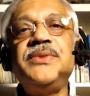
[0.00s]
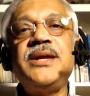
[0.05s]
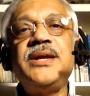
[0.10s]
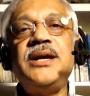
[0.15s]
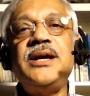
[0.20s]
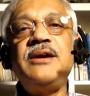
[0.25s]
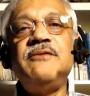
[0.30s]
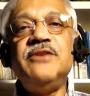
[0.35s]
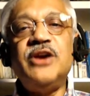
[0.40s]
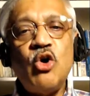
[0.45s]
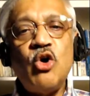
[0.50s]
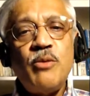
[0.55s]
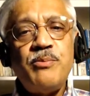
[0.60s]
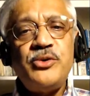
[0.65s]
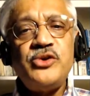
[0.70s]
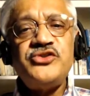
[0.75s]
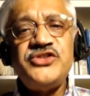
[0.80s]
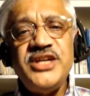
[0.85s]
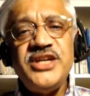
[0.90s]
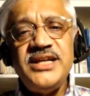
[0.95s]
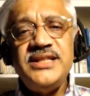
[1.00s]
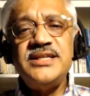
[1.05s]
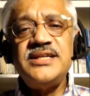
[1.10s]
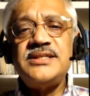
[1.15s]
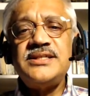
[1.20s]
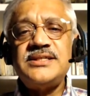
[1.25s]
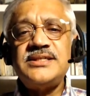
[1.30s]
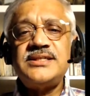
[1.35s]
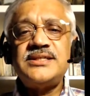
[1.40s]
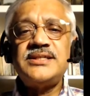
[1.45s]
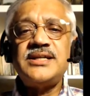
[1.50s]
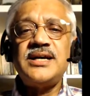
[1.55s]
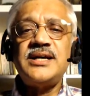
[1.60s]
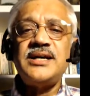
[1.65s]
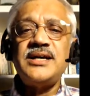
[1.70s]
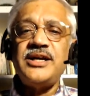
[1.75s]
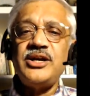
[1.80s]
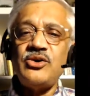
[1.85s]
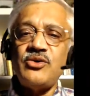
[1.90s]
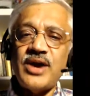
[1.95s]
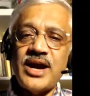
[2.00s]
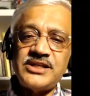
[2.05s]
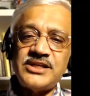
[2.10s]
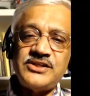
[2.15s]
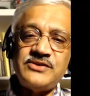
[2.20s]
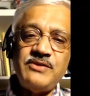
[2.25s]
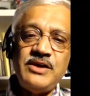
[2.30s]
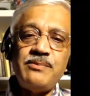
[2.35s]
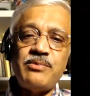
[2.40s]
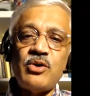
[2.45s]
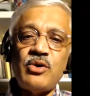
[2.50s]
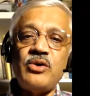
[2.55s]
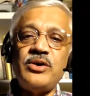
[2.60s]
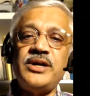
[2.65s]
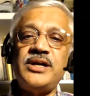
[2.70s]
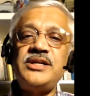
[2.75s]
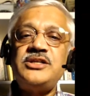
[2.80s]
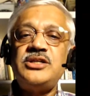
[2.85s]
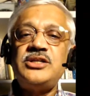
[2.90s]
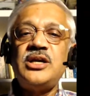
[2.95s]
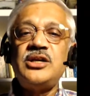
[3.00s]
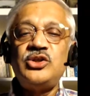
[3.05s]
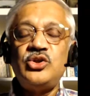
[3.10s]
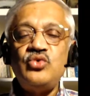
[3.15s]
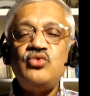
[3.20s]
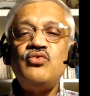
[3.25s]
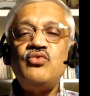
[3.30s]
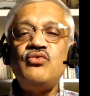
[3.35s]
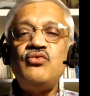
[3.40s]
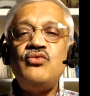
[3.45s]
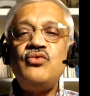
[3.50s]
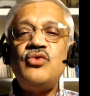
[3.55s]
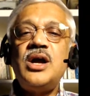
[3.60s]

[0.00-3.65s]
we hope to see this, as we progress through